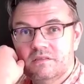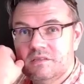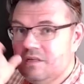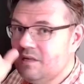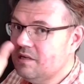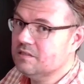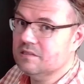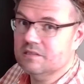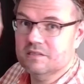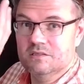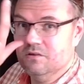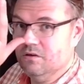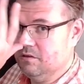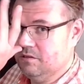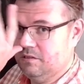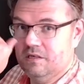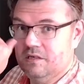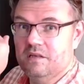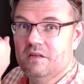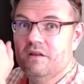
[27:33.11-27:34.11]
This is not
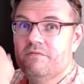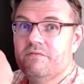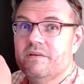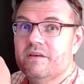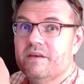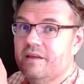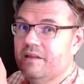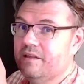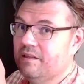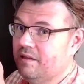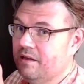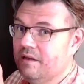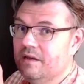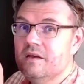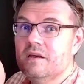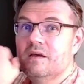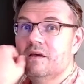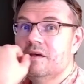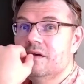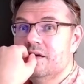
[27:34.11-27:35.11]
significantly
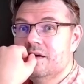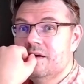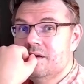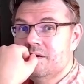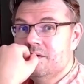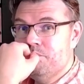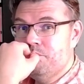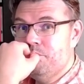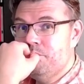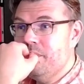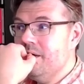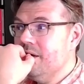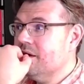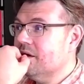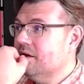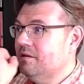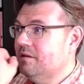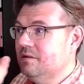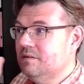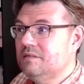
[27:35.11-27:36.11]

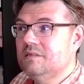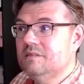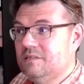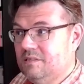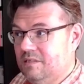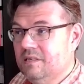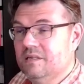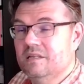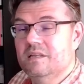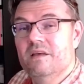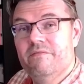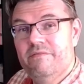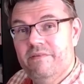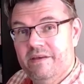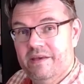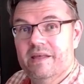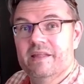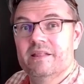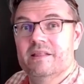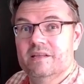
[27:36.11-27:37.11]
bigger, this is
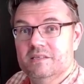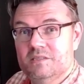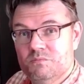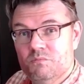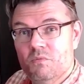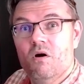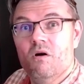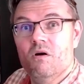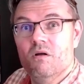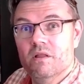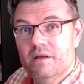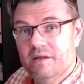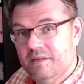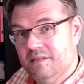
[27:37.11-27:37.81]
significantly smaller.